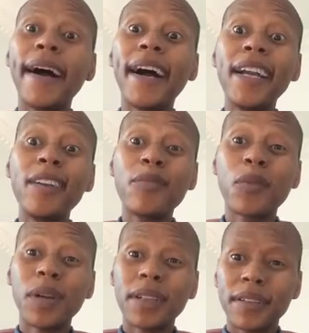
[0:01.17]
Hi
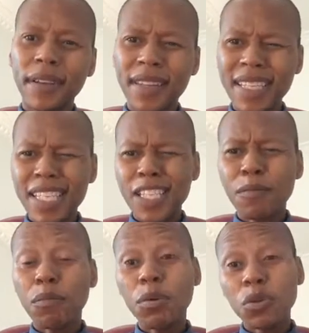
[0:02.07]
everyone, this is
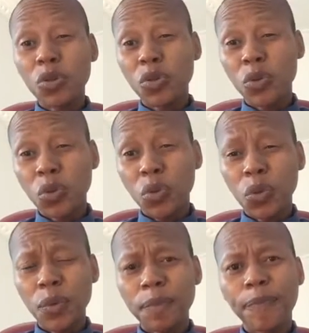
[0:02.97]
Mbuso Zungu,